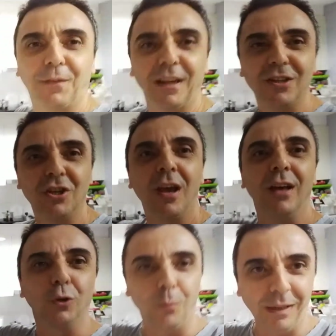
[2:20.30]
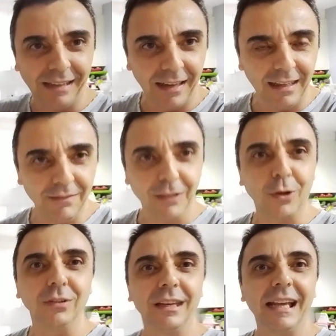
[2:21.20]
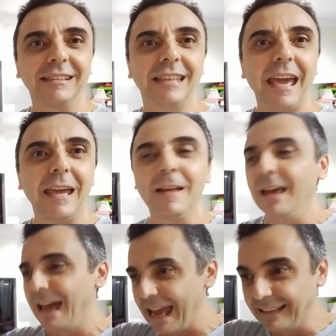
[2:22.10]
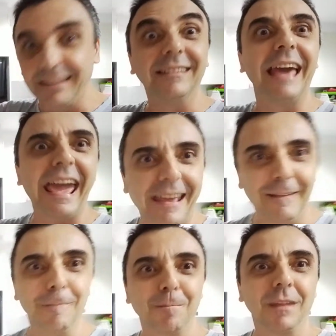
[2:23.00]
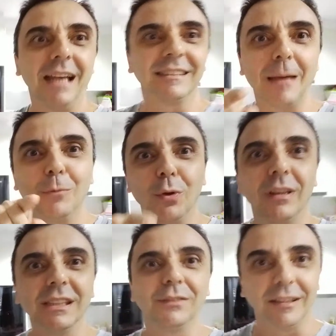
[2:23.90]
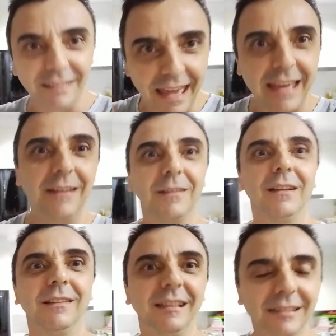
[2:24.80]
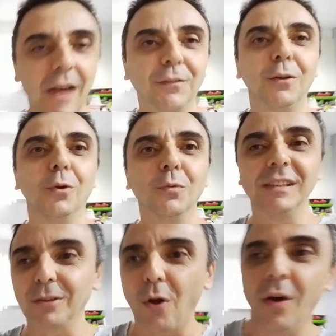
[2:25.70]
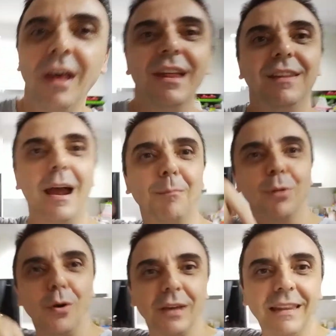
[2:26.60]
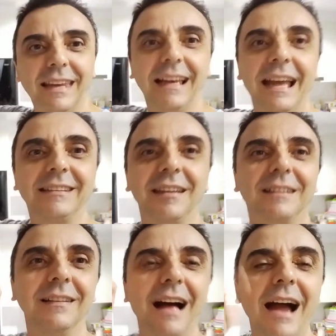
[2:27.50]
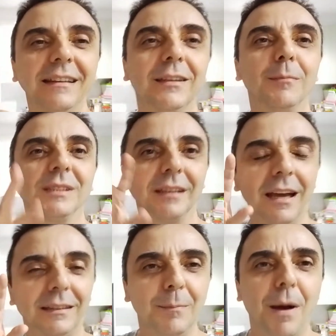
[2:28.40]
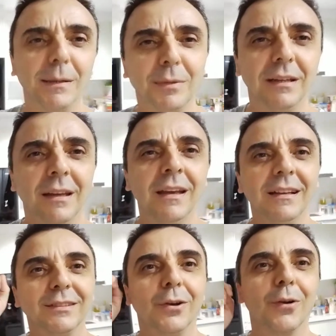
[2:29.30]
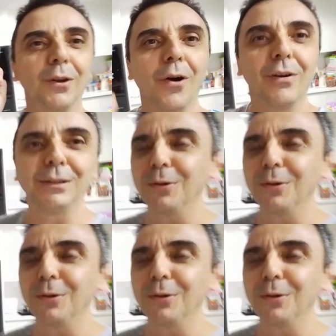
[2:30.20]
fridge to be delivered on the next day. And today, as I'm doing this today, this afternoon, we saw they are blocking the electrical items department. So glory to